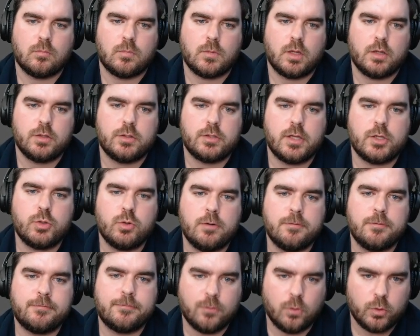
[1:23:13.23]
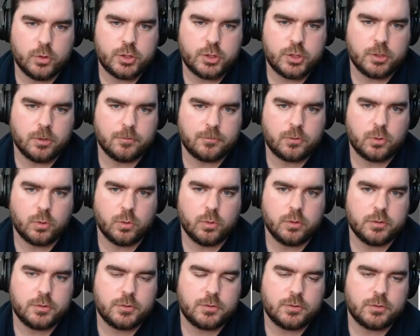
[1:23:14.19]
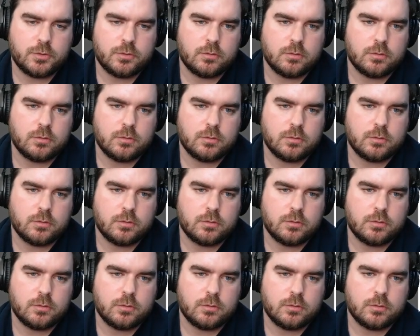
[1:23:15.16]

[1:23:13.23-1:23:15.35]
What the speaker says: So they do have Forge here, of course.